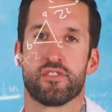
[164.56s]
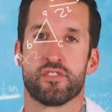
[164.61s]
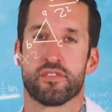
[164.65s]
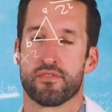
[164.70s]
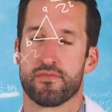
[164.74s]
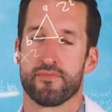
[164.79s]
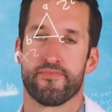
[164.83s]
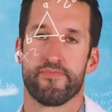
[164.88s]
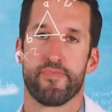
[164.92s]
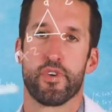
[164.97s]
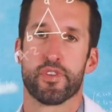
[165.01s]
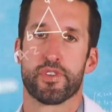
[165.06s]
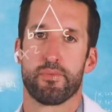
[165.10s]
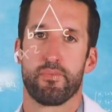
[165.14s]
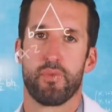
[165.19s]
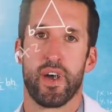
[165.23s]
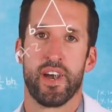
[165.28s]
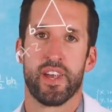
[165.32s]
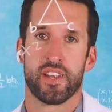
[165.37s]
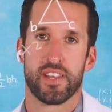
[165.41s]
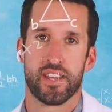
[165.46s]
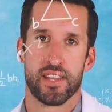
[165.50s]
just
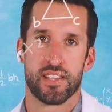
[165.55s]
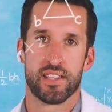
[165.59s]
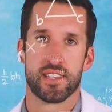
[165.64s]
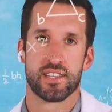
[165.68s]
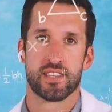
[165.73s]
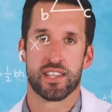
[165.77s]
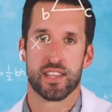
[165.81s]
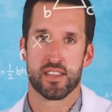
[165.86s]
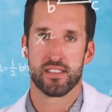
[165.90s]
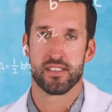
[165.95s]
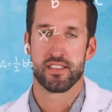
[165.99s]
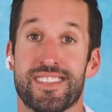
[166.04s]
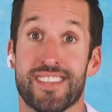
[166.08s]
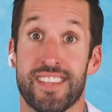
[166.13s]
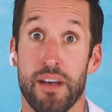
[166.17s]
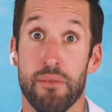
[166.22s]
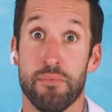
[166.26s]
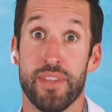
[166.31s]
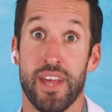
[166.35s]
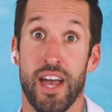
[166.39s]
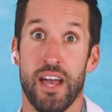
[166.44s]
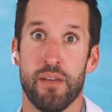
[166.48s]
multiply to get the 60.
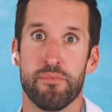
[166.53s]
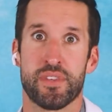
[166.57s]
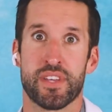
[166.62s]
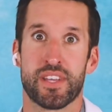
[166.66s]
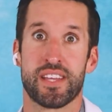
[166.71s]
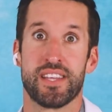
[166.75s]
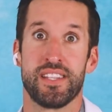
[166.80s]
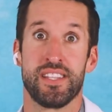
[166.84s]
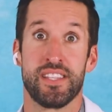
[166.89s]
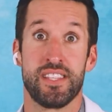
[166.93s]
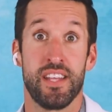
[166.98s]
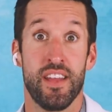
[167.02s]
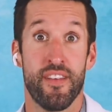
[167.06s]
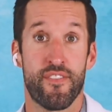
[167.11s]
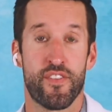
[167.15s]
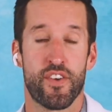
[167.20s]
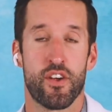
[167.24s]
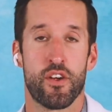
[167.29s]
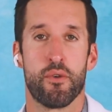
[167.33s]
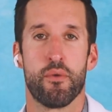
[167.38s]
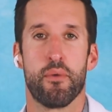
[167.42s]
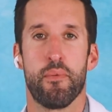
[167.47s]
Sometimes it can
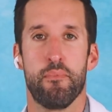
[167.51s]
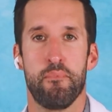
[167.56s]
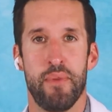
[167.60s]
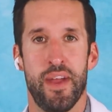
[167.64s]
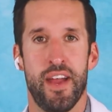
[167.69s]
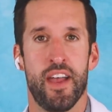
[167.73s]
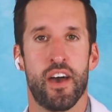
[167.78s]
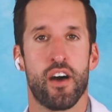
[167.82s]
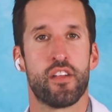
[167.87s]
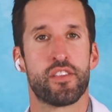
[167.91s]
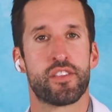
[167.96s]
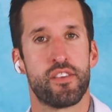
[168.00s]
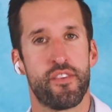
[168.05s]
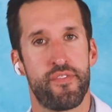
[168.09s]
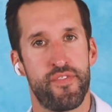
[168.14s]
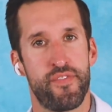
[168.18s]
differ male to